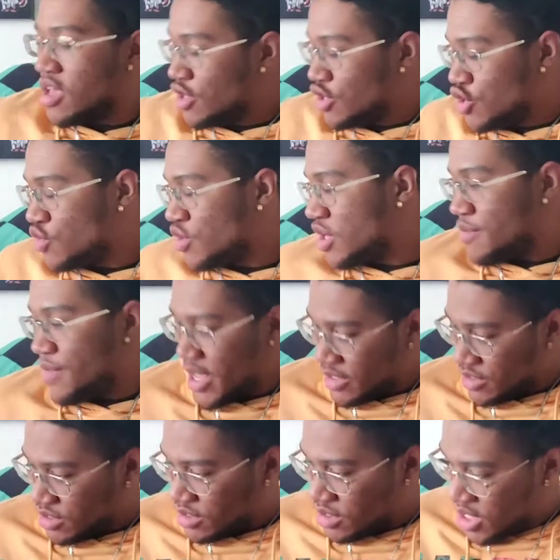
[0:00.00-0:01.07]
You can
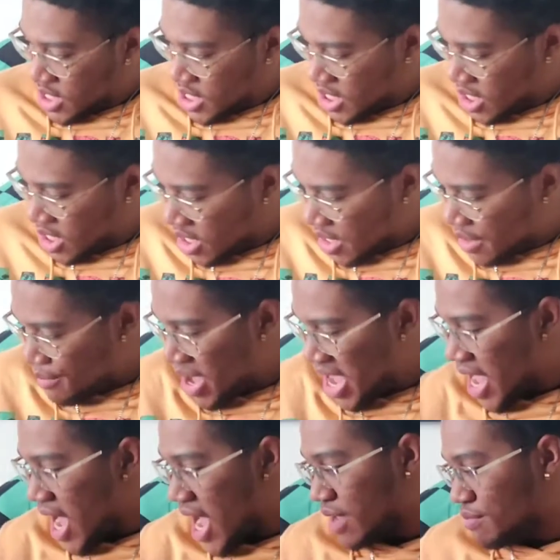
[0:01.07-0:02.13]
imagine my
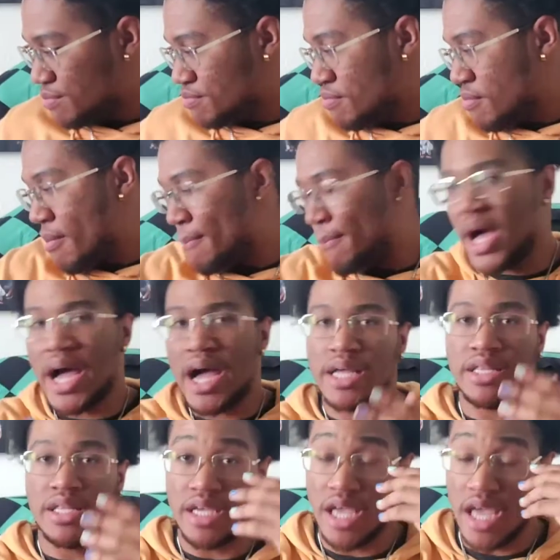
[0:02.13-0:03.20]
hype
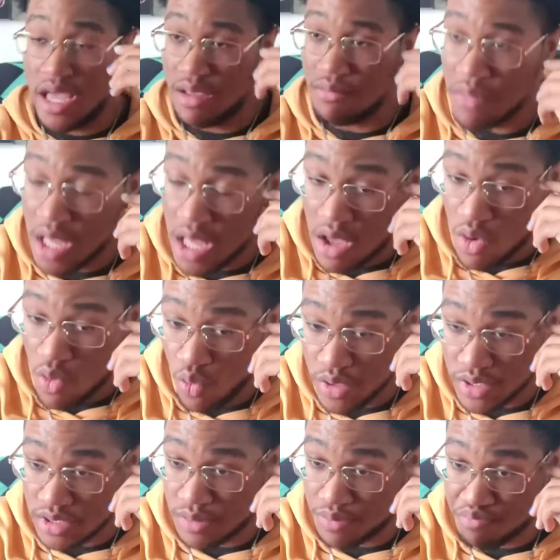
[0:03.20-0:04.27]
behind the game
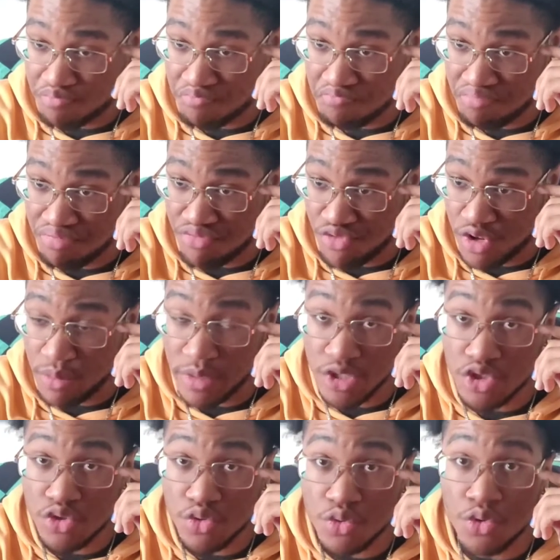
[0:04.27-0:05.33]
was pretty
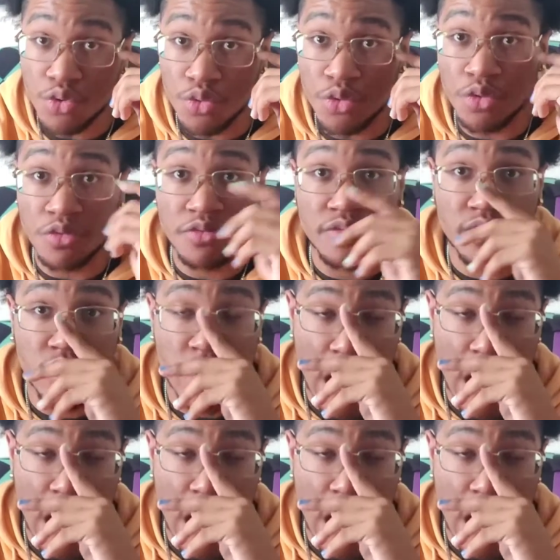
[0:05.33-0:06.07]
much through the roof.